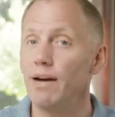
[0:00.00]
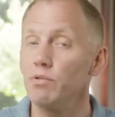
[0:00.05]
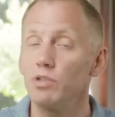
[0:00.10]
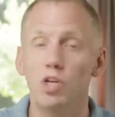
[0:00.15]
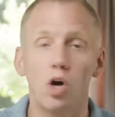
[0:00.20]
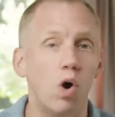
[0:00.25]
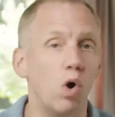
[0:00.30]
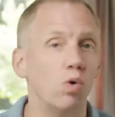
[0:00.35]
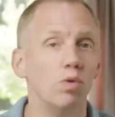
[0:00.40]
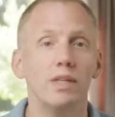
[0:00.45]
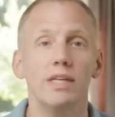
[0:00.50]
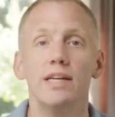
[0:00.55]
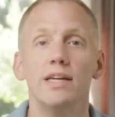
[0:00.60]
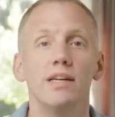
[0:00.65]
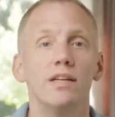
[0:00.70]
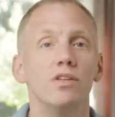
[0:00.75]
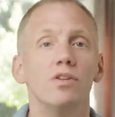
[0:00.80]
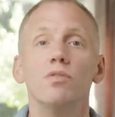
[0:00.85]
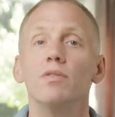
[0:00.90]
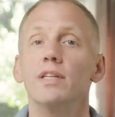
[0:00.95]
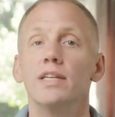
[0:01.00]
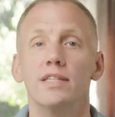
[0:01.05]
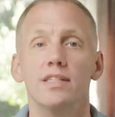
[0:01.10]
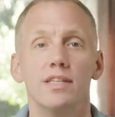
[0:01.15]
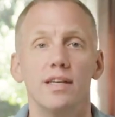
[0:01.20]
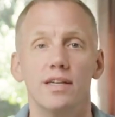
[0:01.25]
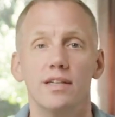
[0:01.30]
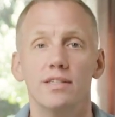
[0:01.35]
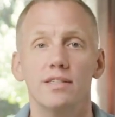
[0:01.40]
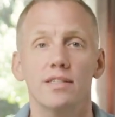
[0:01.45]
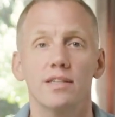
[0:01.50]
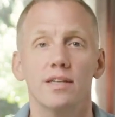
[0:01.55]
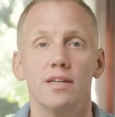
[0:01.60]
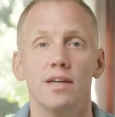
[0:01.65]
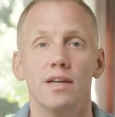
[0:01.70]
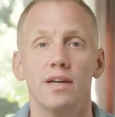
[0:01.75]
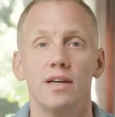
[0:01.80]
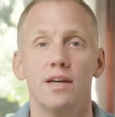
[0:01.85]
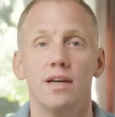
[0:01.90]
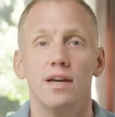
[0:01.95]
I was only gonna do listings.
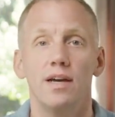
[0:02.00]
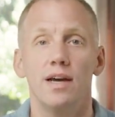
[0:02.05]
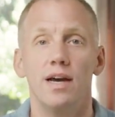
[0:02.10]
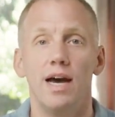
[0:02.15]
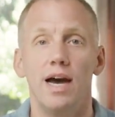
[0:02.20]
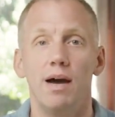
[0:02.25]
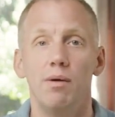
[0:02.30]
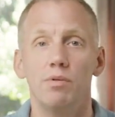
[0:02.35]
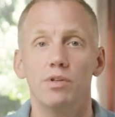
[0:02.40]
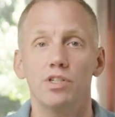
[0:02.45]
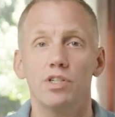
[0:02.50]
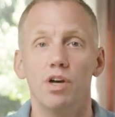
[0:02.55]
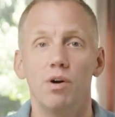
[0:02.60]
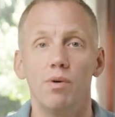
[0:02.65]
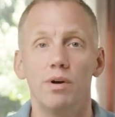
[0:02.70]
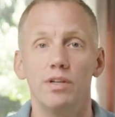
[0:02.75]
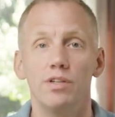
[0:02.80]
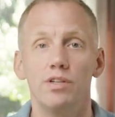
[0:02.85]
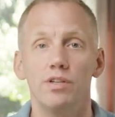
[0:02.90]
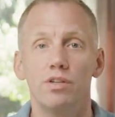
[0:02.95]
I was going